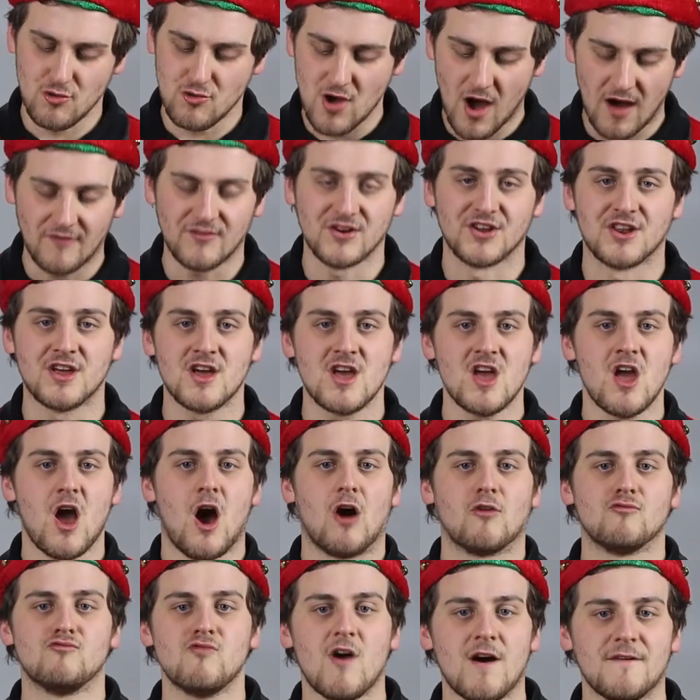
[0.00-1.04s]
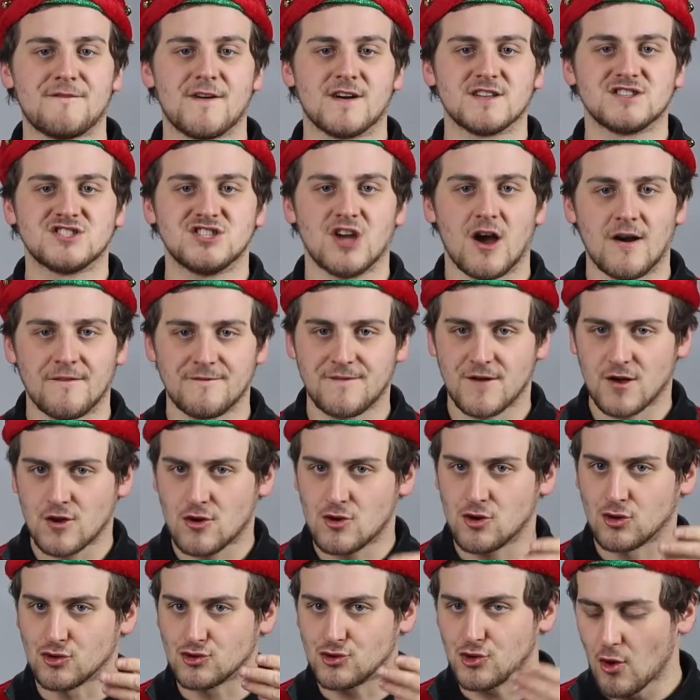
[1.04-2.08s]
covered. A rough, tough
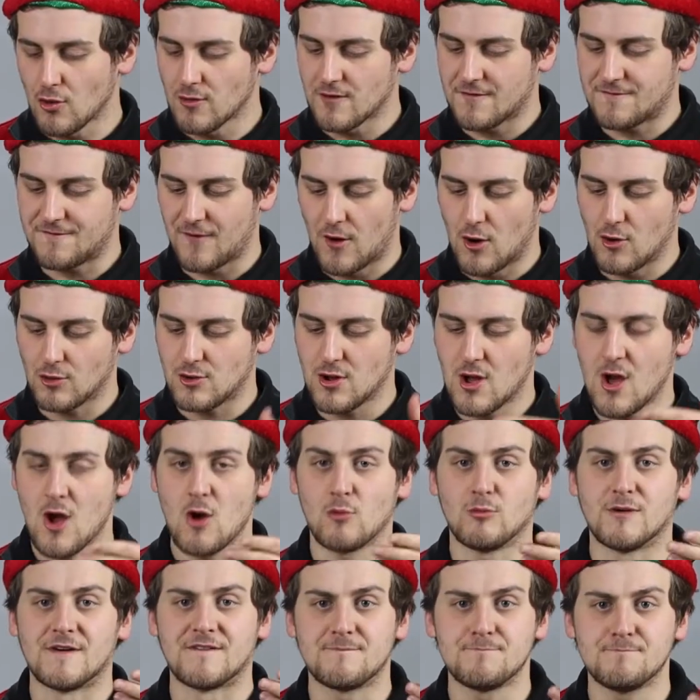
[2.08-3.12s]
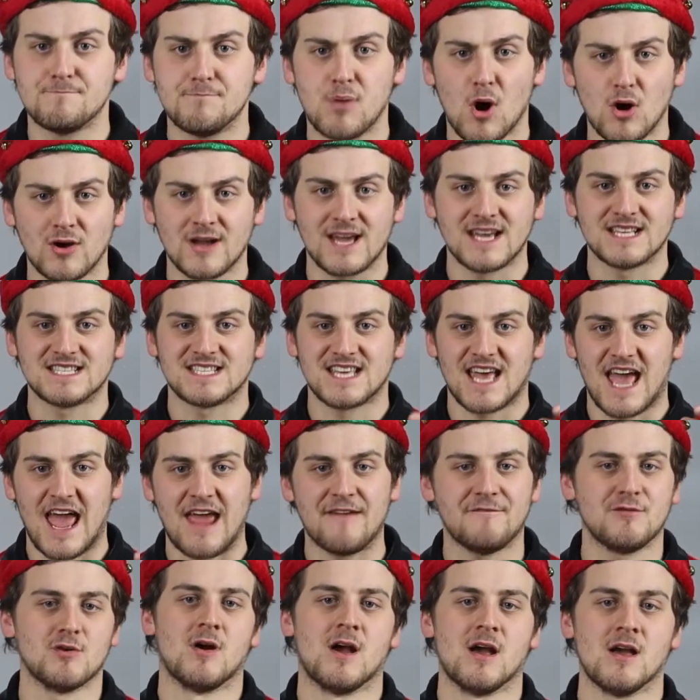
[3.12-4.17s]
Cordura fold with pockets
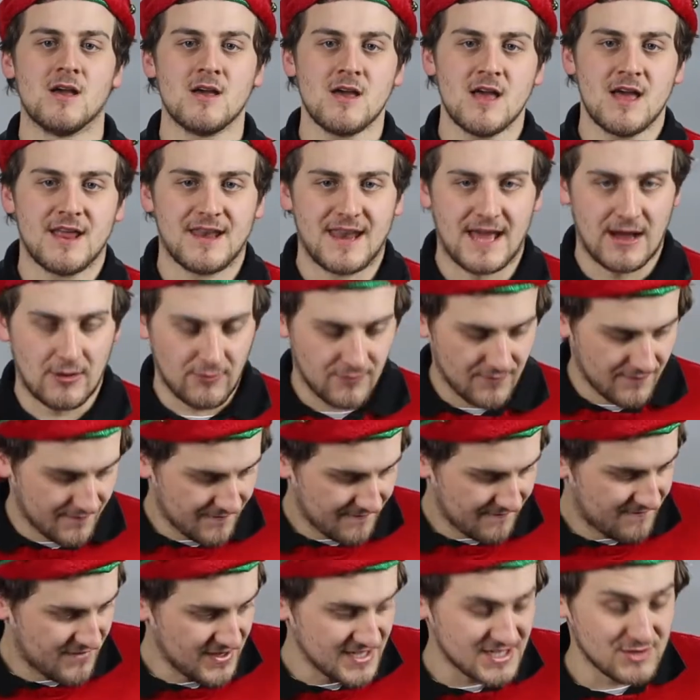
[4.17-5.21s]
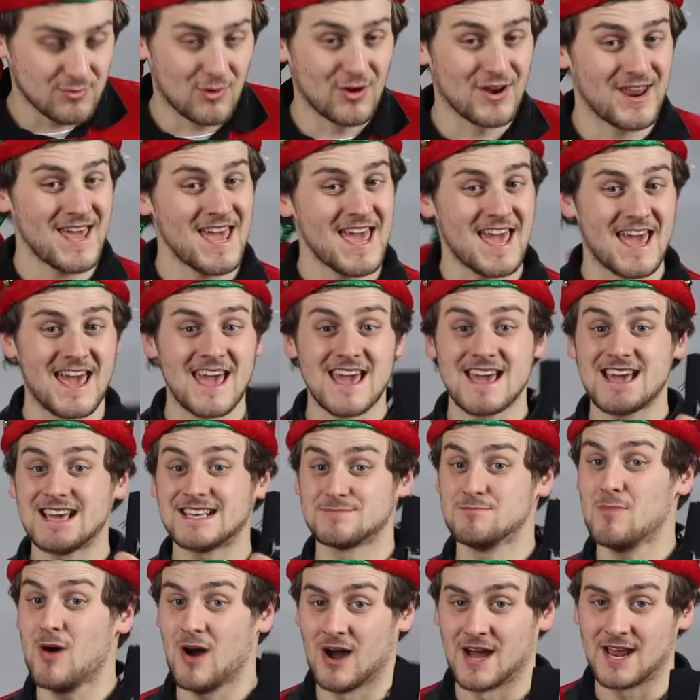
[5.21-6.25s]
everywhere. Now, this one here
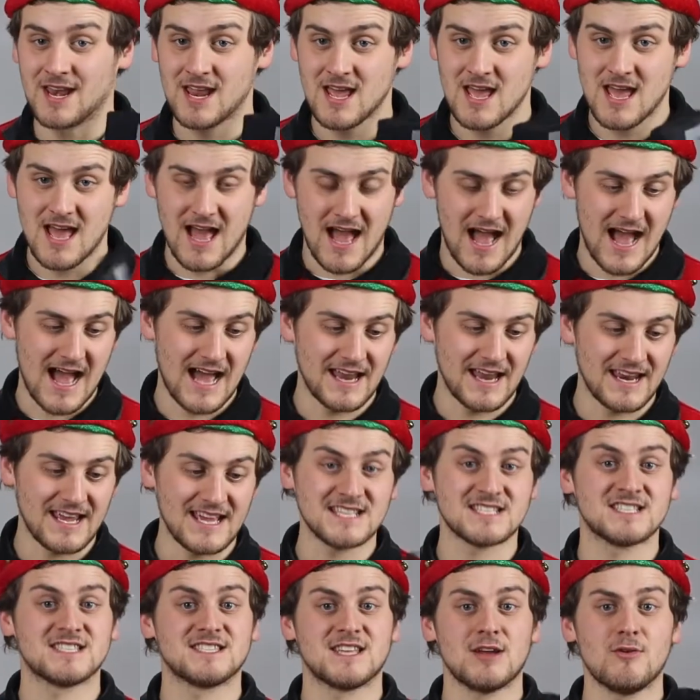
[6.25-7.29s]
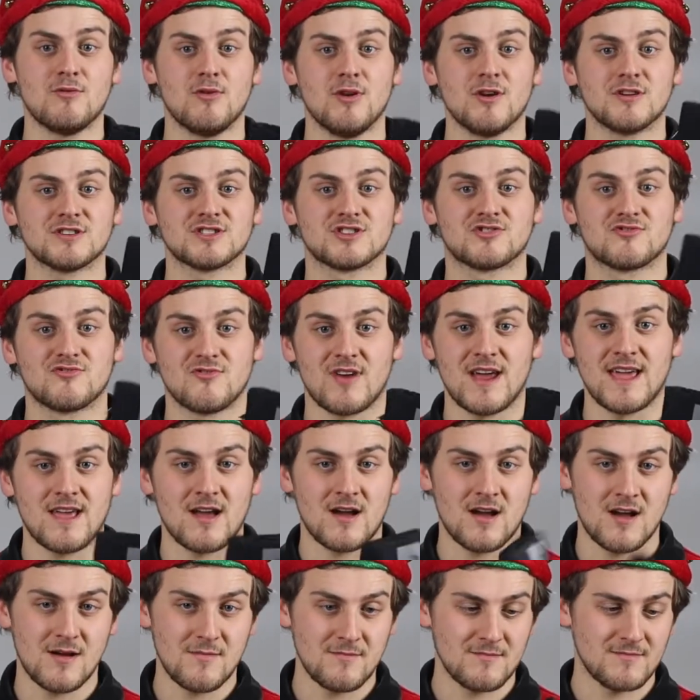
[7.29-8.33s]
is mine, and it still looks great.
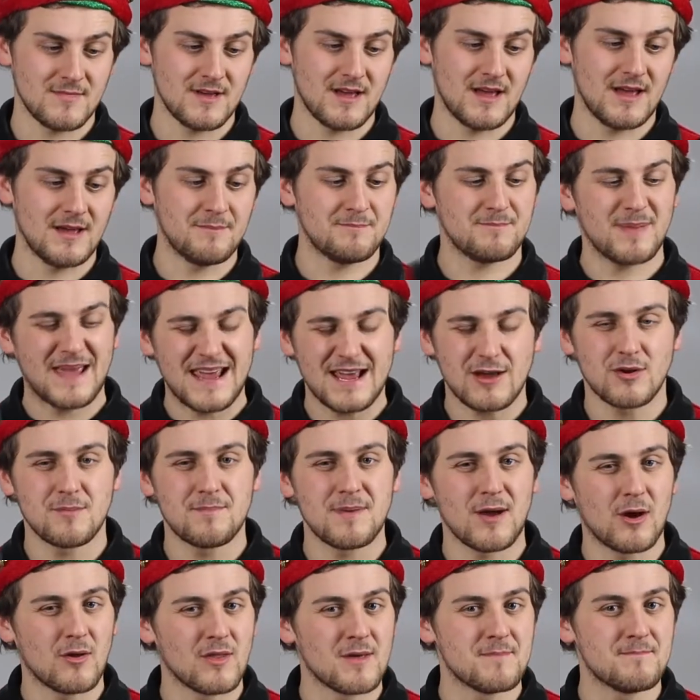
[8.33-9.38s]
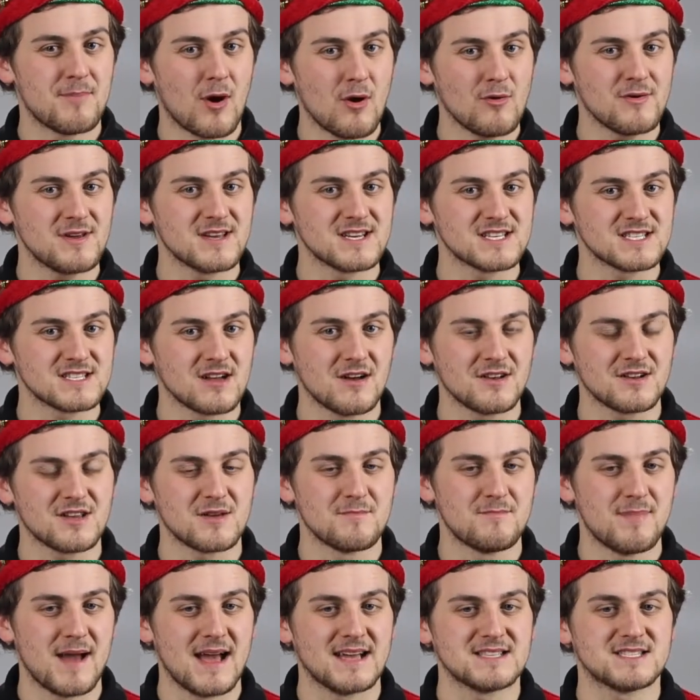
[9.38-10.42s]
Being on a bit on the bulkier side
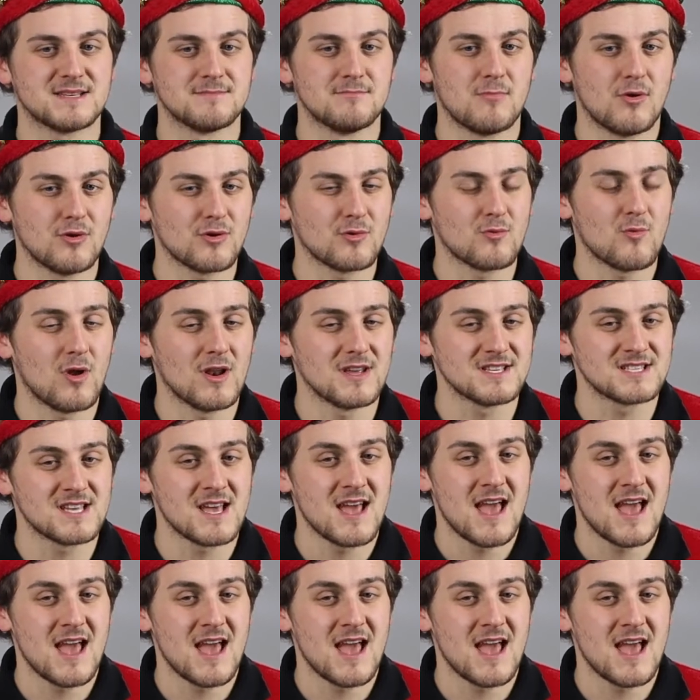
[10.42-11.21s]
compared to modern wallets